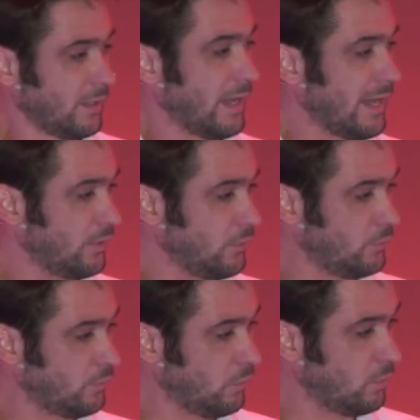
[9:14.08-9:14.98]
our new
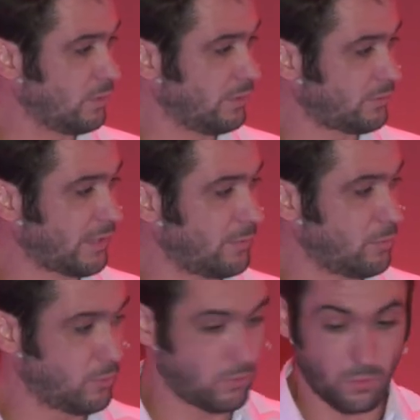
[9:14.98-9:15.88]
tool is
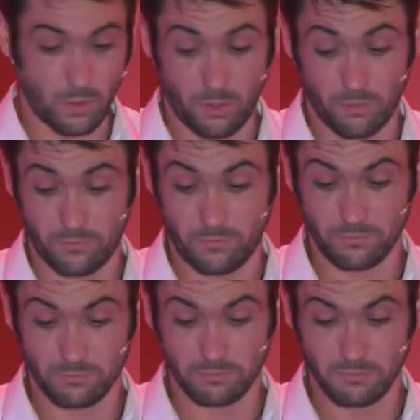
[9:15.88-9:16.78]
capable of
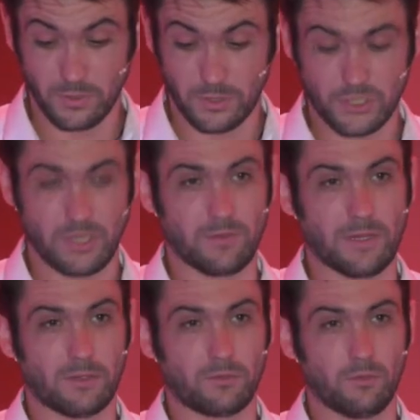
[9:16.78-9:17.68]
achieving
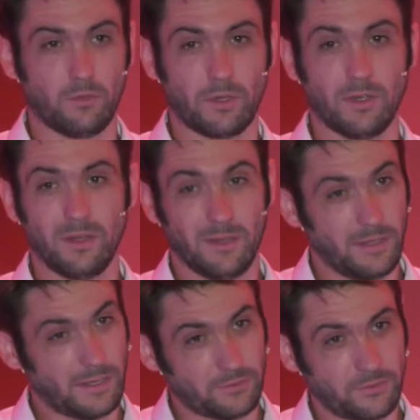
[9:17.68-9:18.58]
that torque,
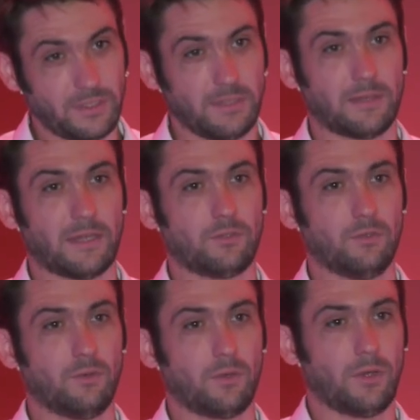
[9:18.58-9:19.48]
exceeding that
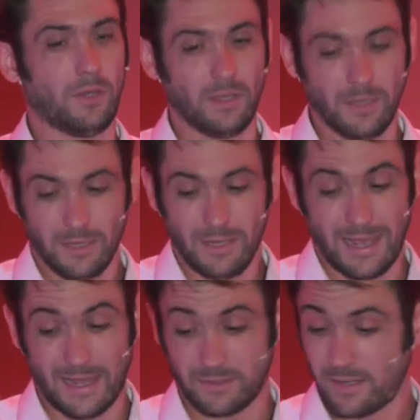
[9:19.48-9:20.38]
torque,
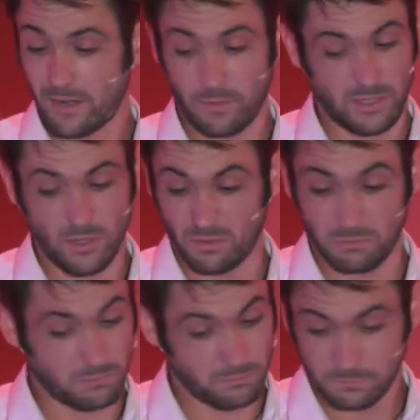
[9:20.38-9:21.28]
and carrying
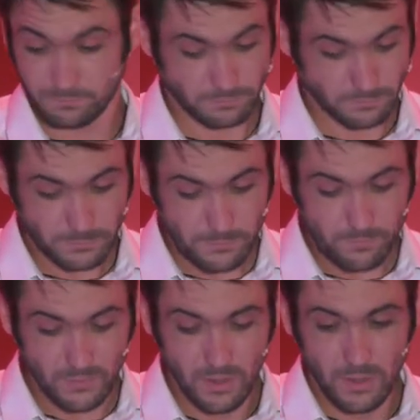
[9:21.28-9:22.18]
on
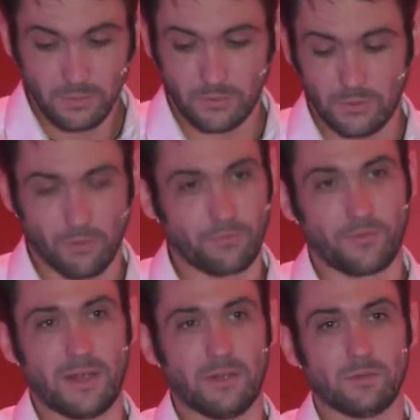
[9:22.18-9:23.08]
to not
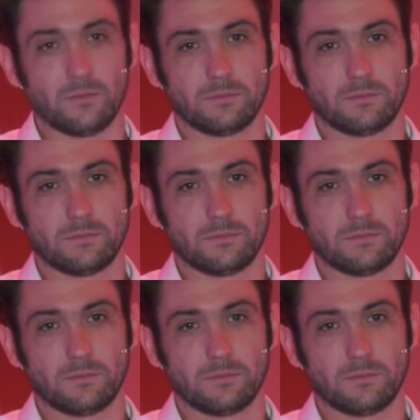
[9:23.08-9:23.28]
fail